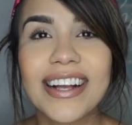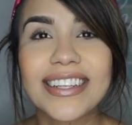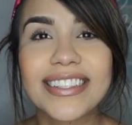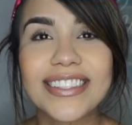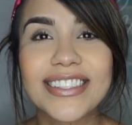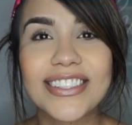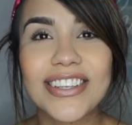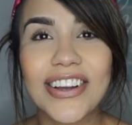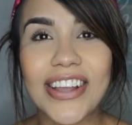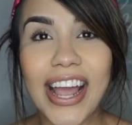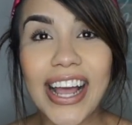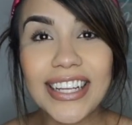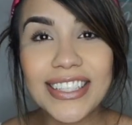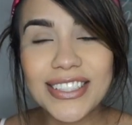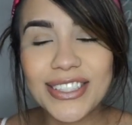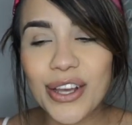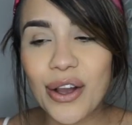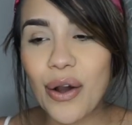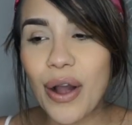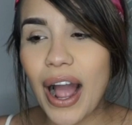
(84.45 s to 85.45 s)
So yeah,
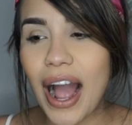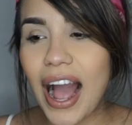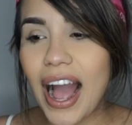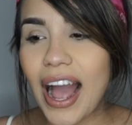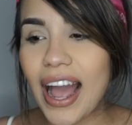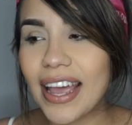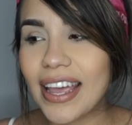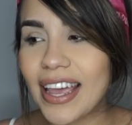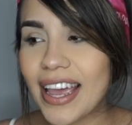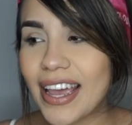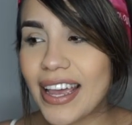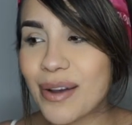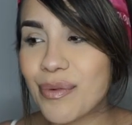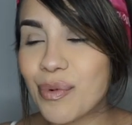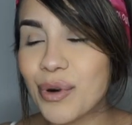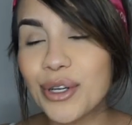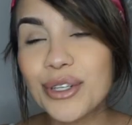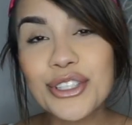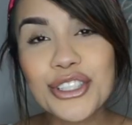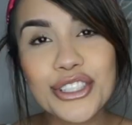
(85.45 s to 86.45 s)
so I
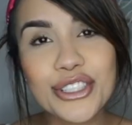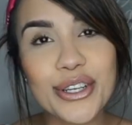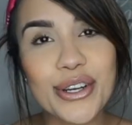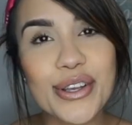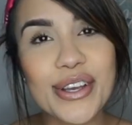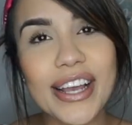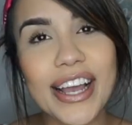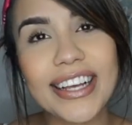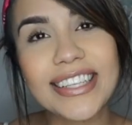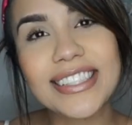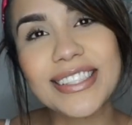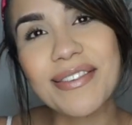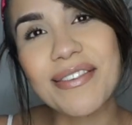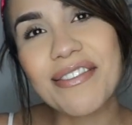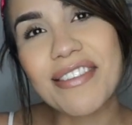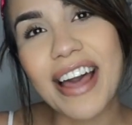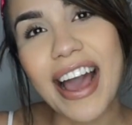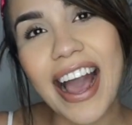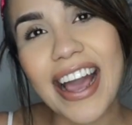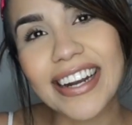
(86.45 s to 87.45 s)
will show you guys
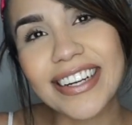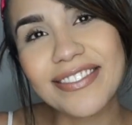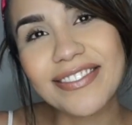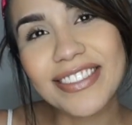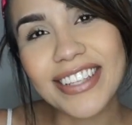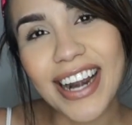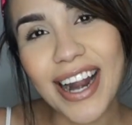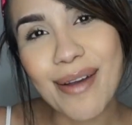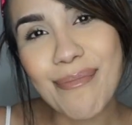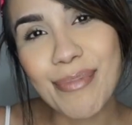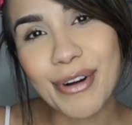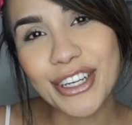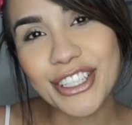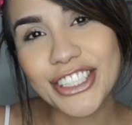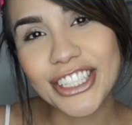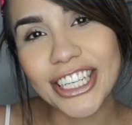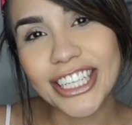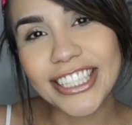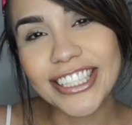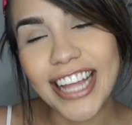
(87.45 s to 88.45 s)
some of the items that I
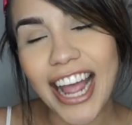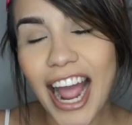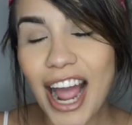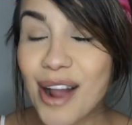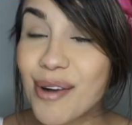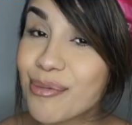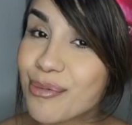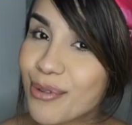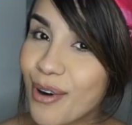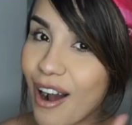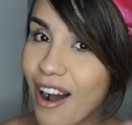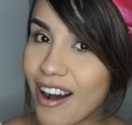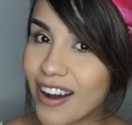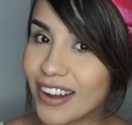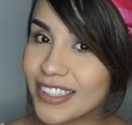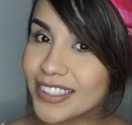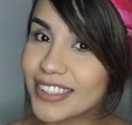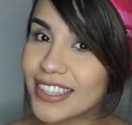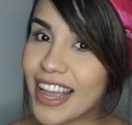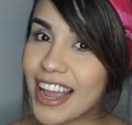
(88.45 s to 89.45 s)
purchased at
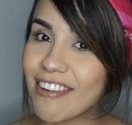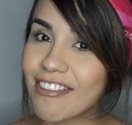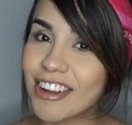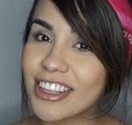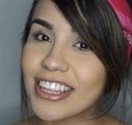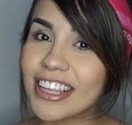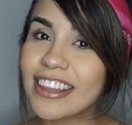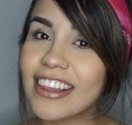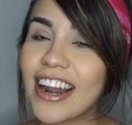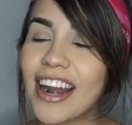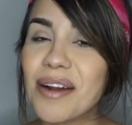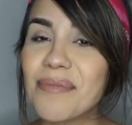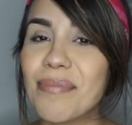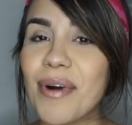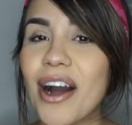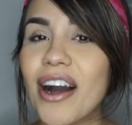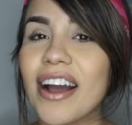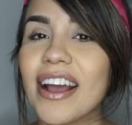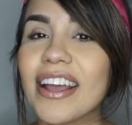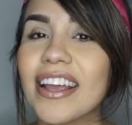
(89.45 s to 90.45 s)
Ross. Everything that I
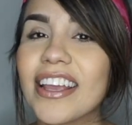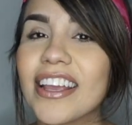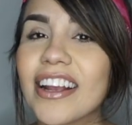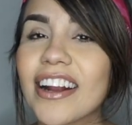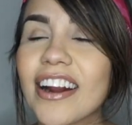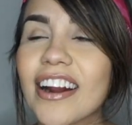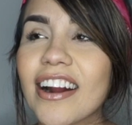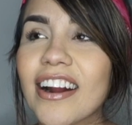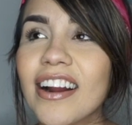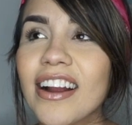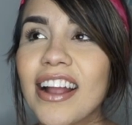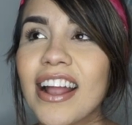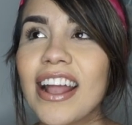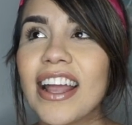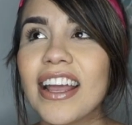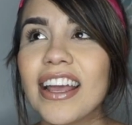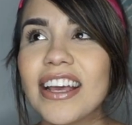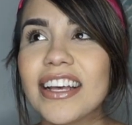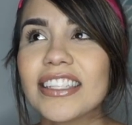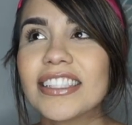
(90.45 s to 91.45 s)
bought here
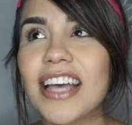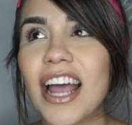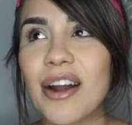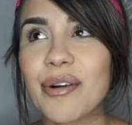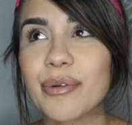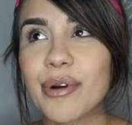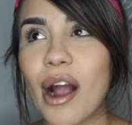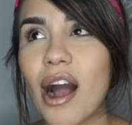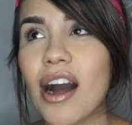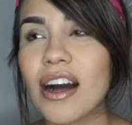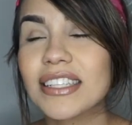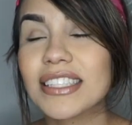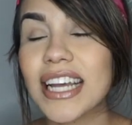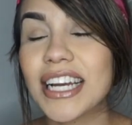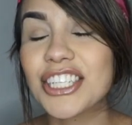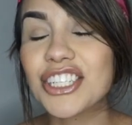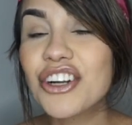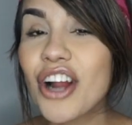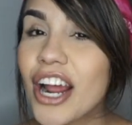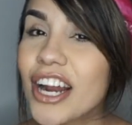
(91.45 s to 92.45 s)
is at Ross.
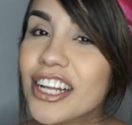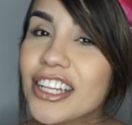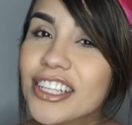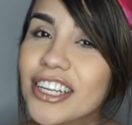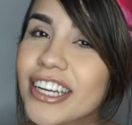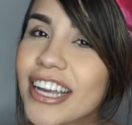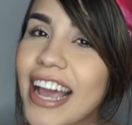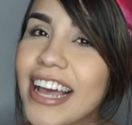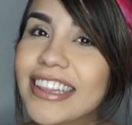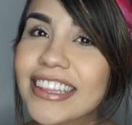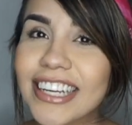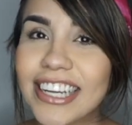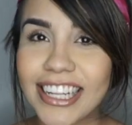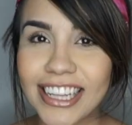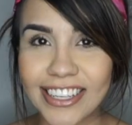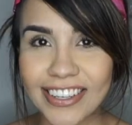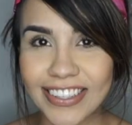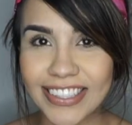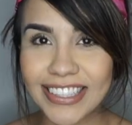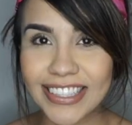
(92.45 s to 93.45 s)
I try to look at the
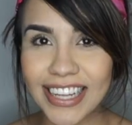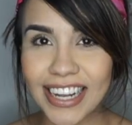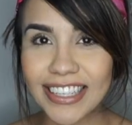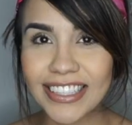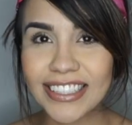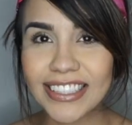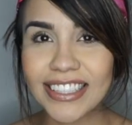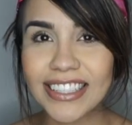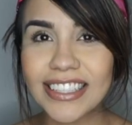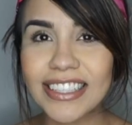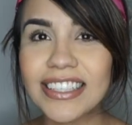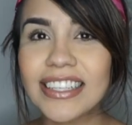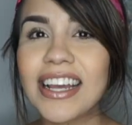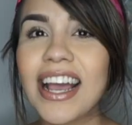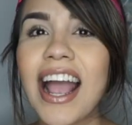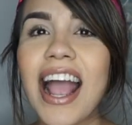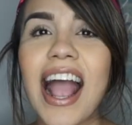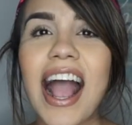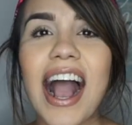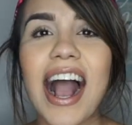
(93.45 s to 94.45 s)
clearance section.
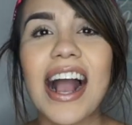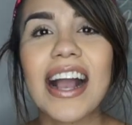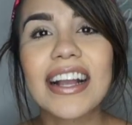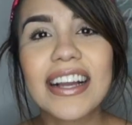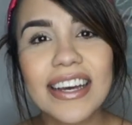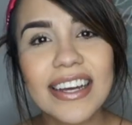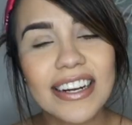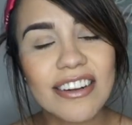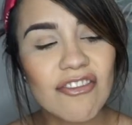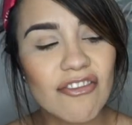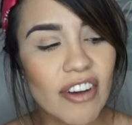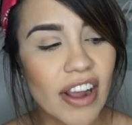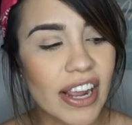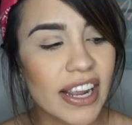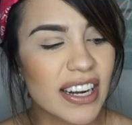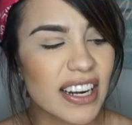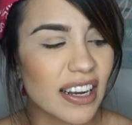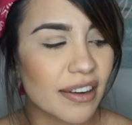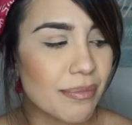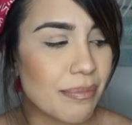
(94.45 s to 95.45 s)
I couldn't
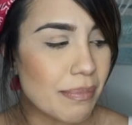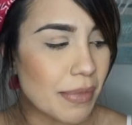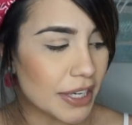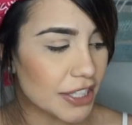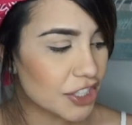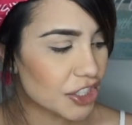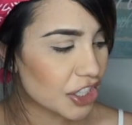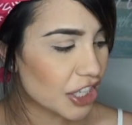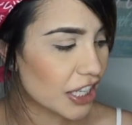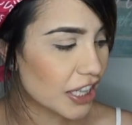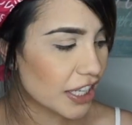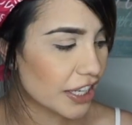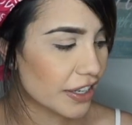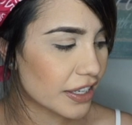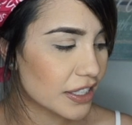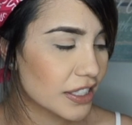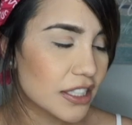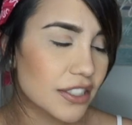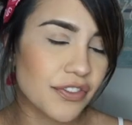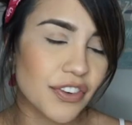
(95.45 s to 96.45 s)
find much
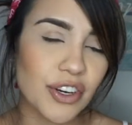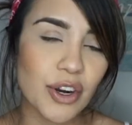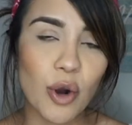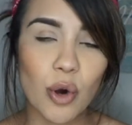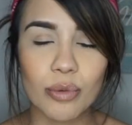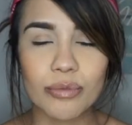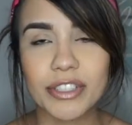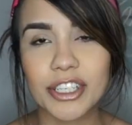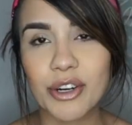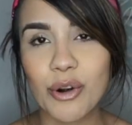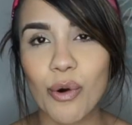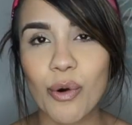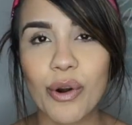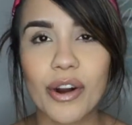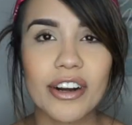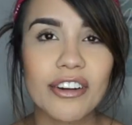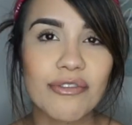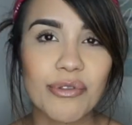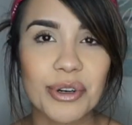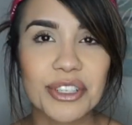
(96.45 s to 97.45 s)
clearance for home
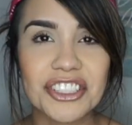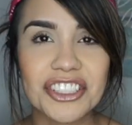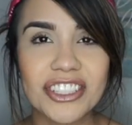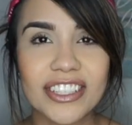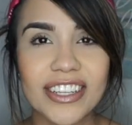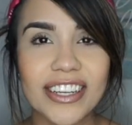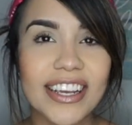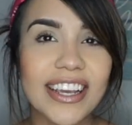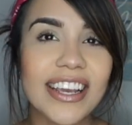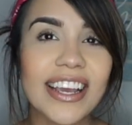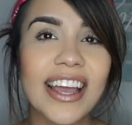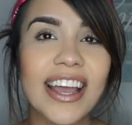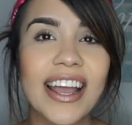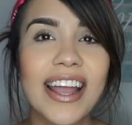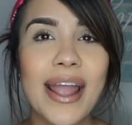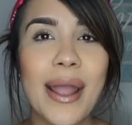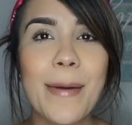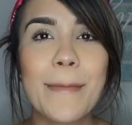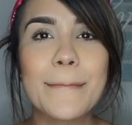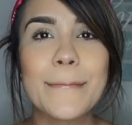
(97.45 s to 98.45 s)
decor, unfortunately,
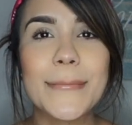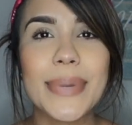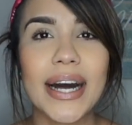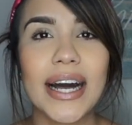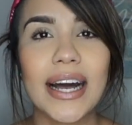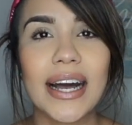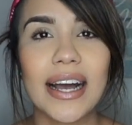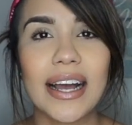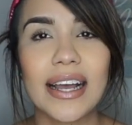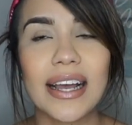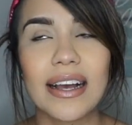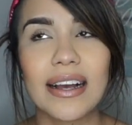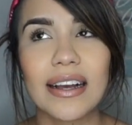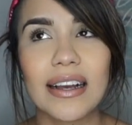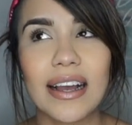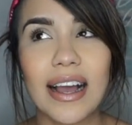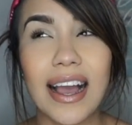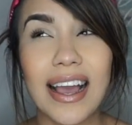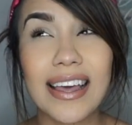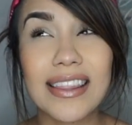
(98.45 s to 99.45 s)
but
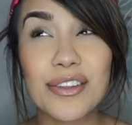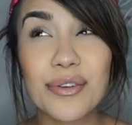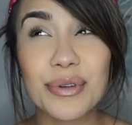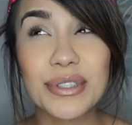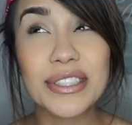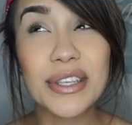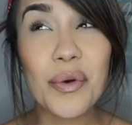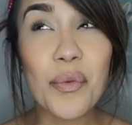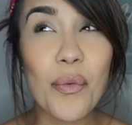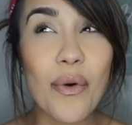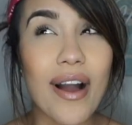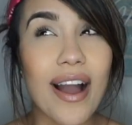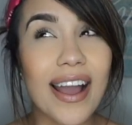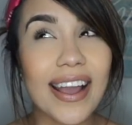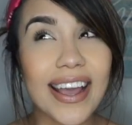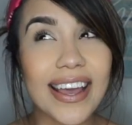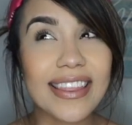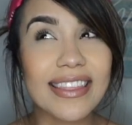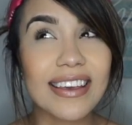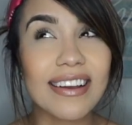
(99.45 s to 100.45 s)
and the reason
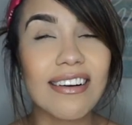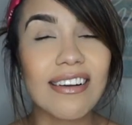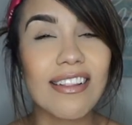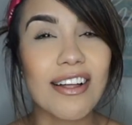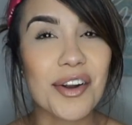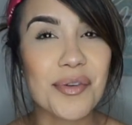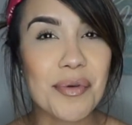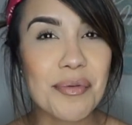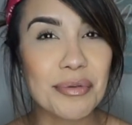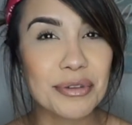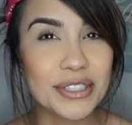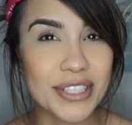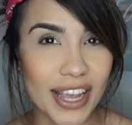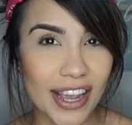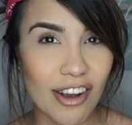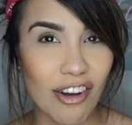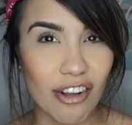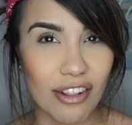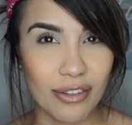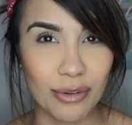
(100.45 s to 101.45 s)
why, I think a lot of people
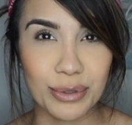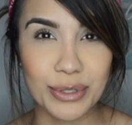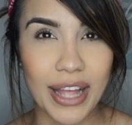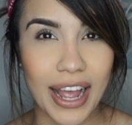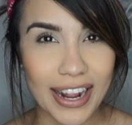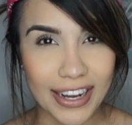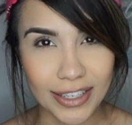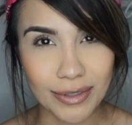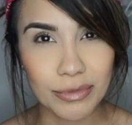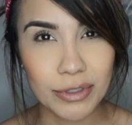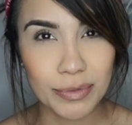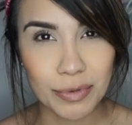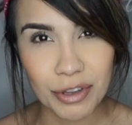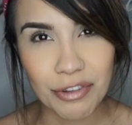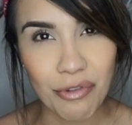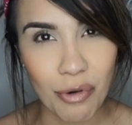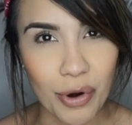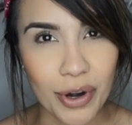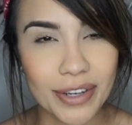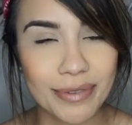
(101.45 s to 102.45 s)
take all those items
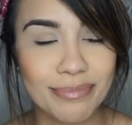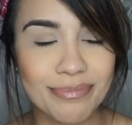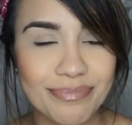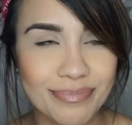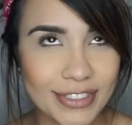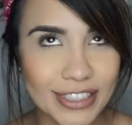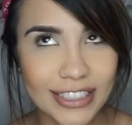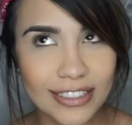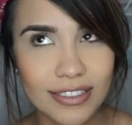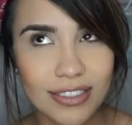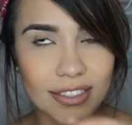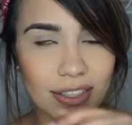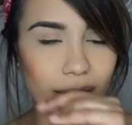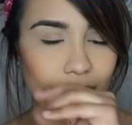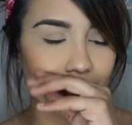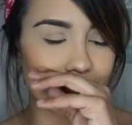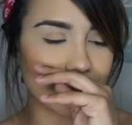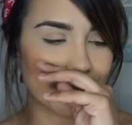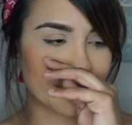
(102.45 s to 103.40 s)
before. So